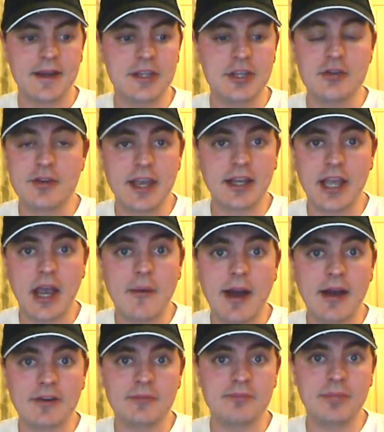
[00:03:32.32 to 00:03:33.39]
You can go
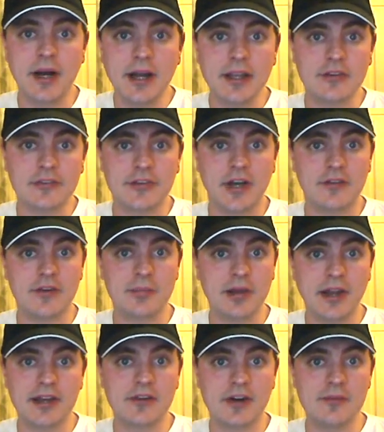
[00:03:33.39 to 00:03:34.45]
out and buy yourself a
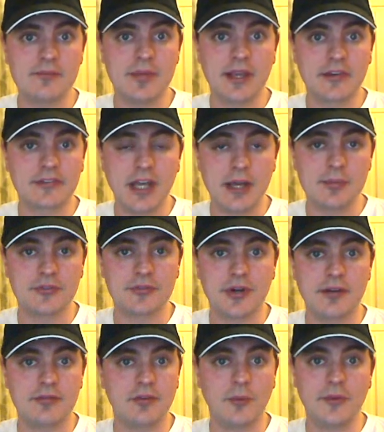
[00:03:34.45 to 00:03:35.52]
bloody great big sniper's
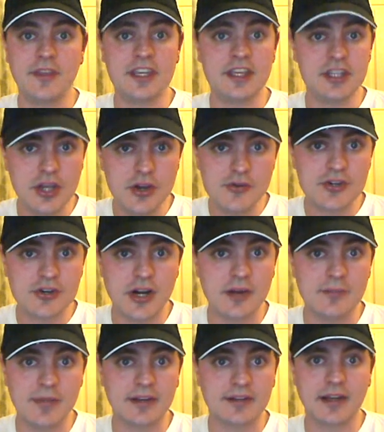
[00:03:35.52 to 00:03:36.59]
rifle with a huge
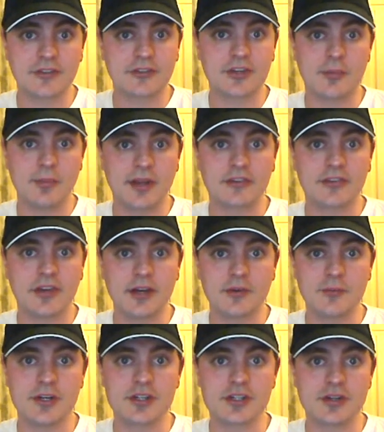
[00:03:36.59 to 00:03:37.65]
great big telescopic sight
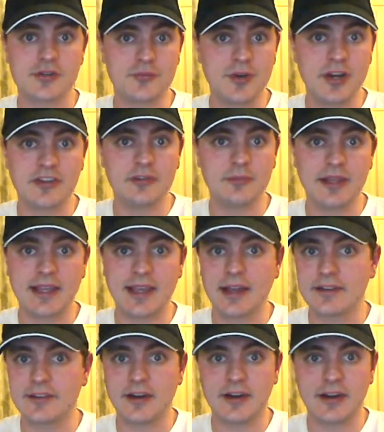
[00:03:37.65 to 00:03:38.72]
which could reasonably
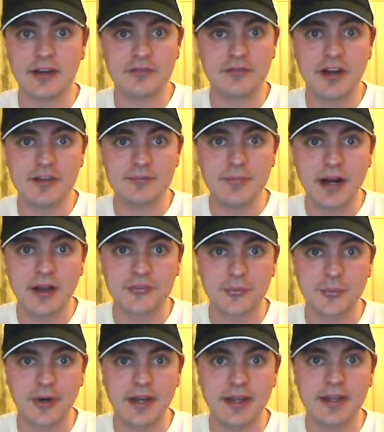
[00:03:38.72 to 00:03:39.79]
kill a target at 5 miles
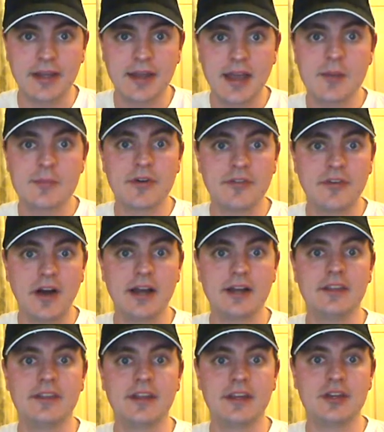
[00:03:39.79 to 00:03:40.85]
away,
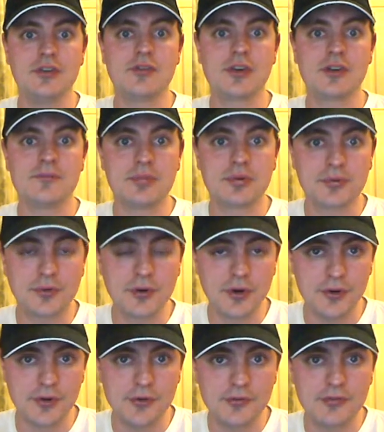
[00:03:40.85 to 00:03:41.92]
provided that you can
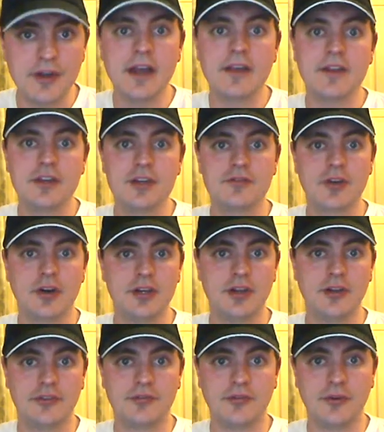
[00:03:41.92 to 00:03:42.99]
prove that you've got
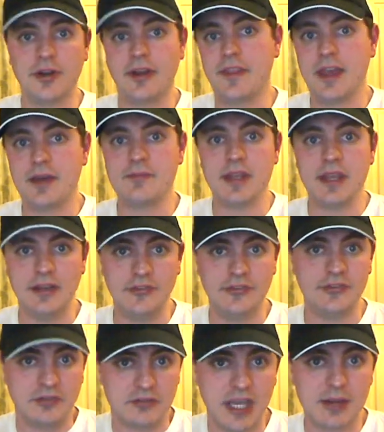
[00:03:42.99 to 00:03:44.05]
use for it, and that
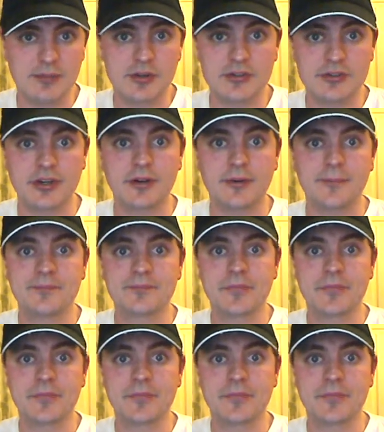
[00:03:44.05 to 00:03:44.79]
means game control.